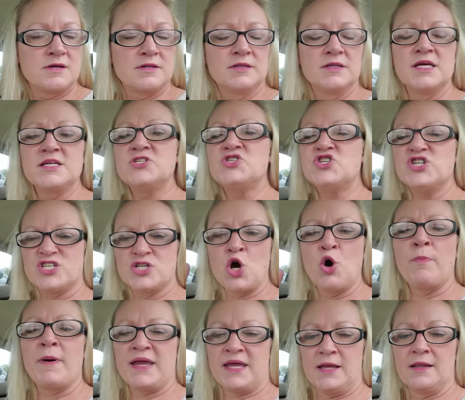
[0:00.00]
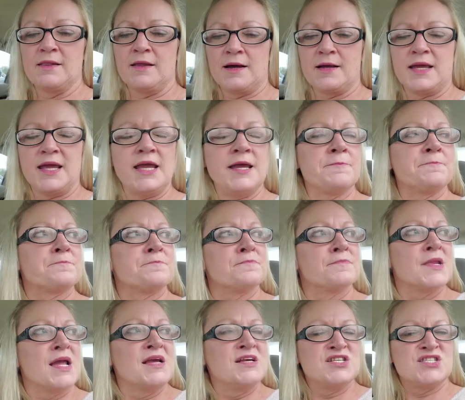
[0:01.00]
Let's just hope I get lucky.
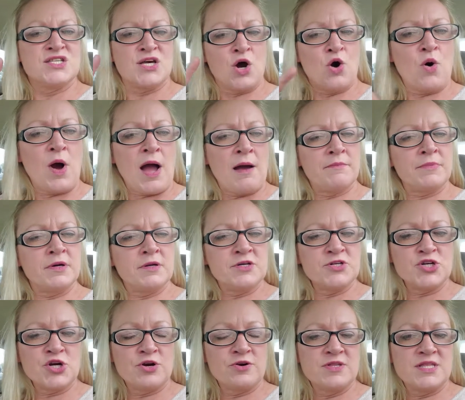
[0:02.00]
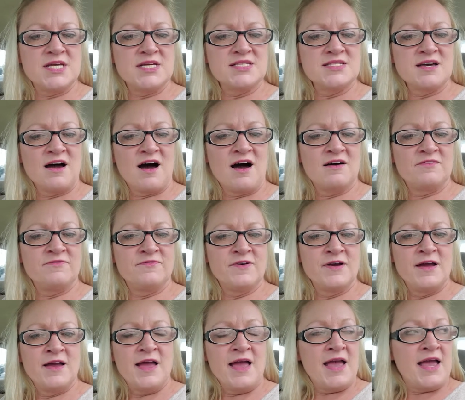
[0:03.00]
So I'm going to turn this off,
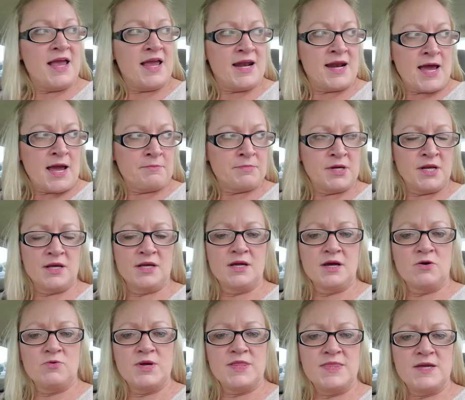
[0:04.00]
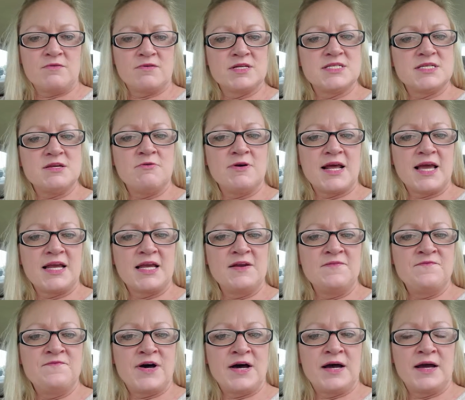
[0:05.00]
and I'm going to go in there and see what I
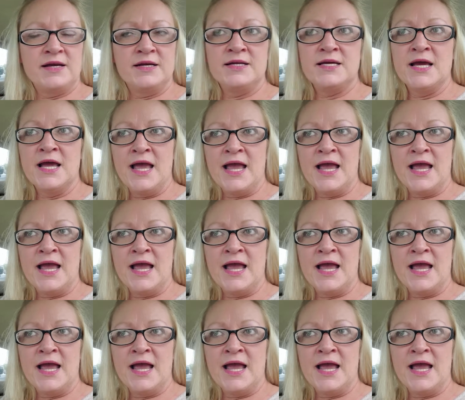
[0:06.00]
can find.